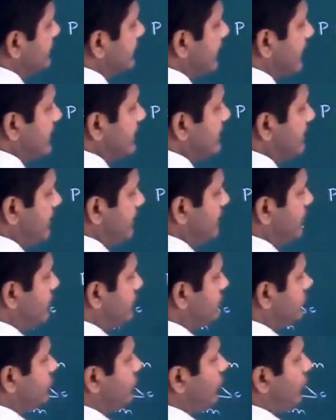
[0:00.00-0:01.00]

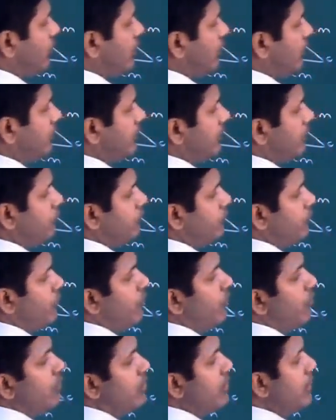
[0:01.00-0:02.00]
centimeters total of the
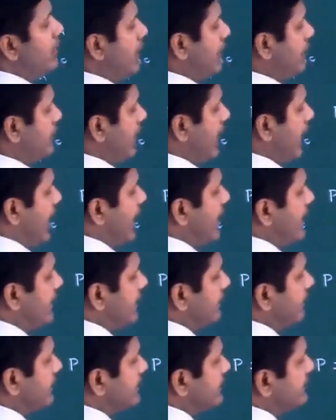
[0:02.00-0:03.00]
4, and you're
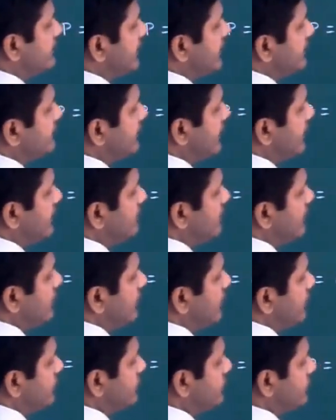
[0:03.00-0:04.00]
adding it with 6
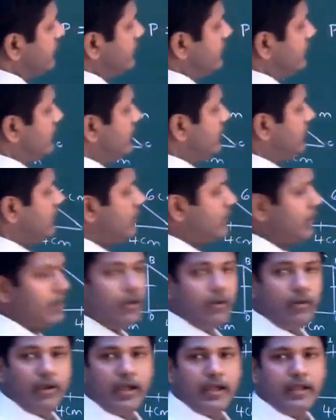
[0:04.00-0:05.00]
centimeters.
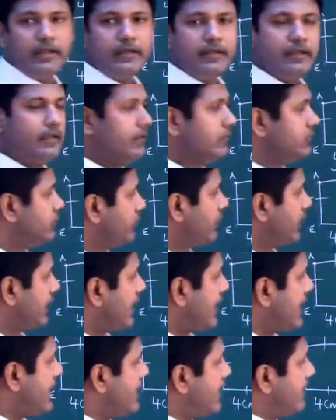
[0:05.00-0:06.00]
Alright, so we're going
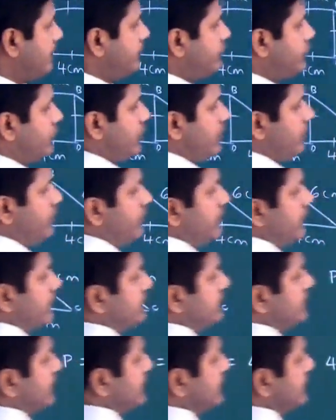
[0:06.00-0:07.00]
to line it up. So we're going to put the
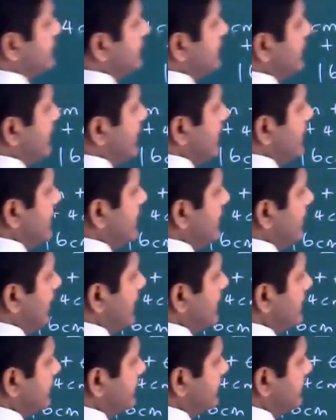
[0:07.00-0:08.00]
16
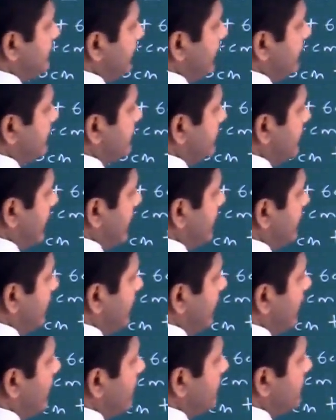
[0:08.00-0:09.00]
and 6, line
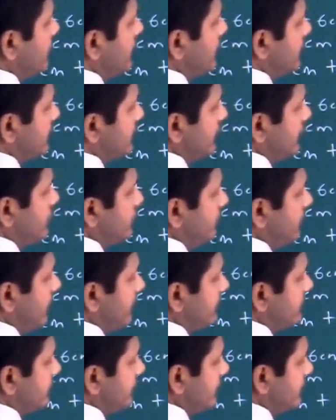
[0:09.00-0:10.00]
that up. 6
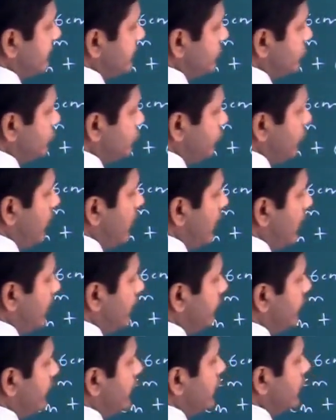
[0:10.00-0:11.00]
plus 6 is
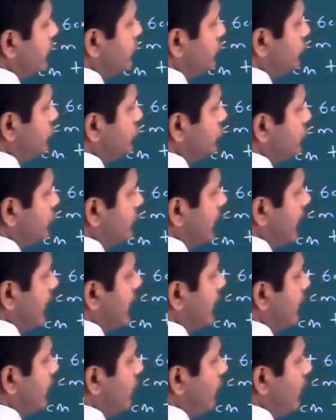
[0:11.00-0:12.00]
12. 2
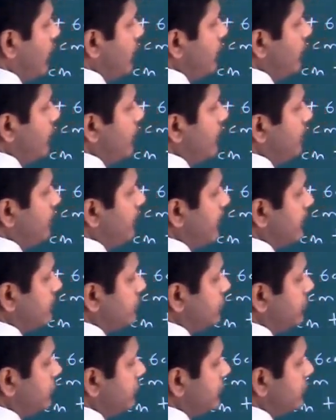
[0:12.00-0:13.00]
carry 1, 1
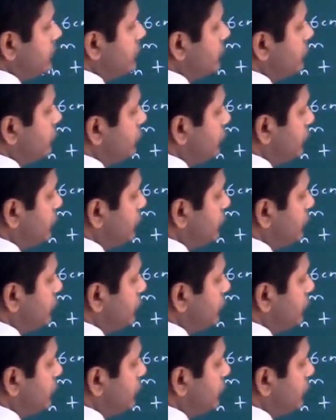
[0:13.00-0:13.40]
plus 2 is